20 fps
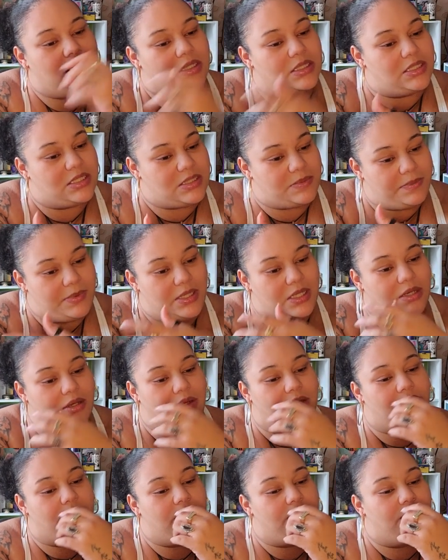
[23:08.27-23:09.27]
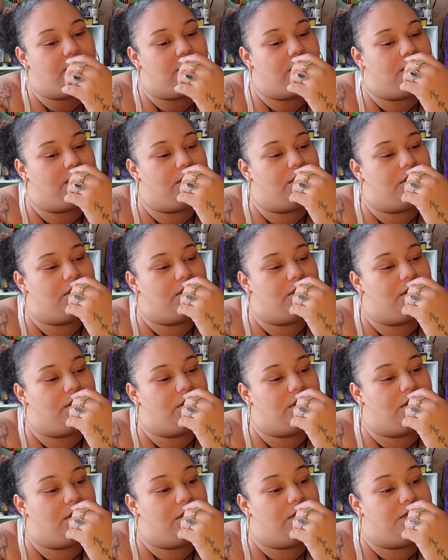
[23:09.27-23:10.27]
The speaker.
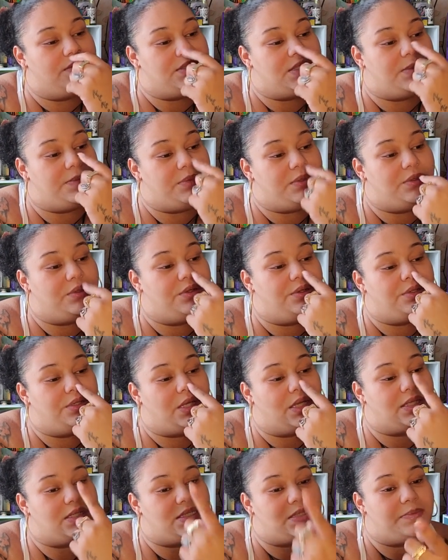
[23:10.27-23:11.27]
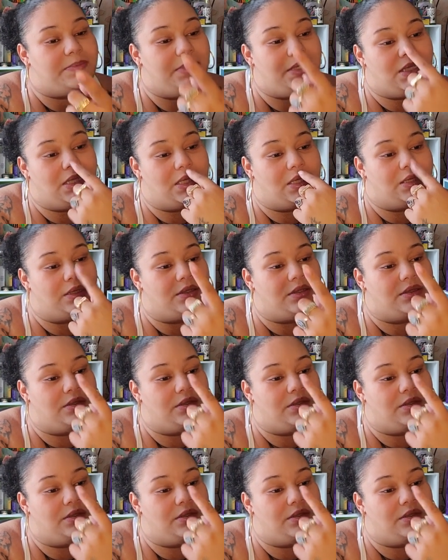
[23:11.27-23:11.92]
Some of you, you're not speaking.